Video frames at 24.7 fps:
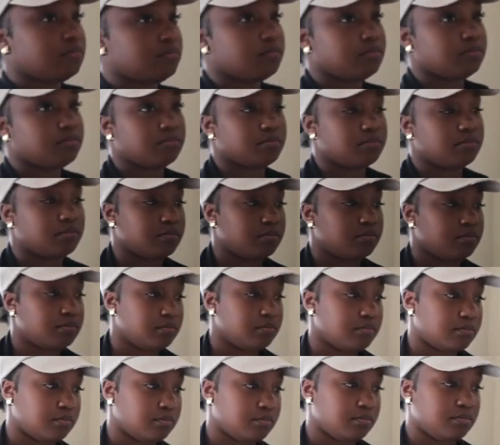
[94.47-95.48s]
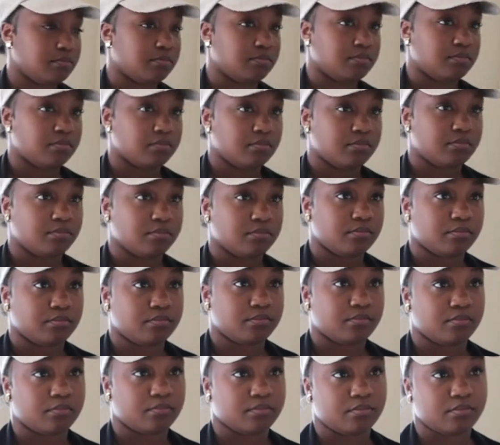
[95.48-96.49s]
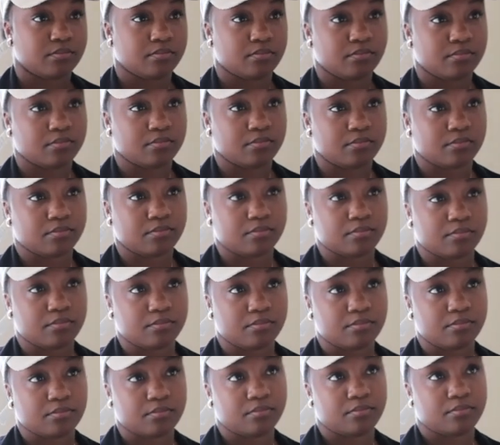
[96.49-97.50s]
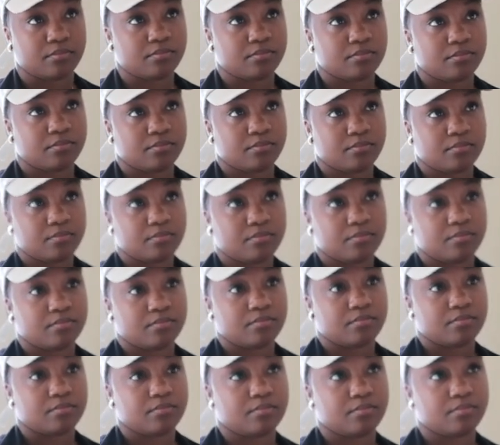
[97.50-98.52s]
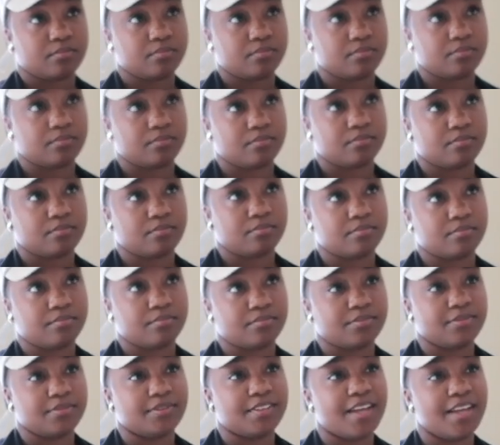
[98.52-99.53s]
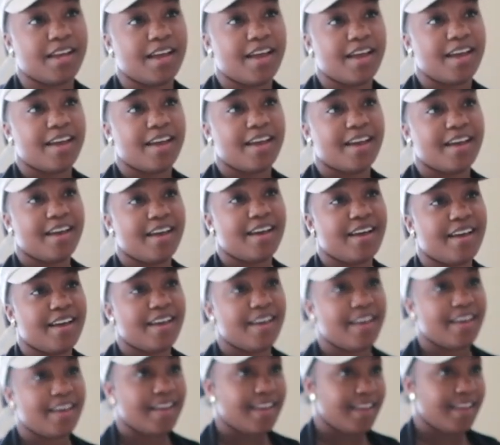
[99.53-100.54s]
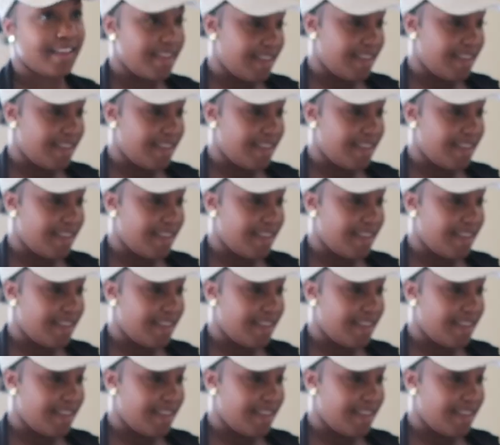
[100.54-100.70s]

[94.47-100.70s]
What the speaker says: [no speech]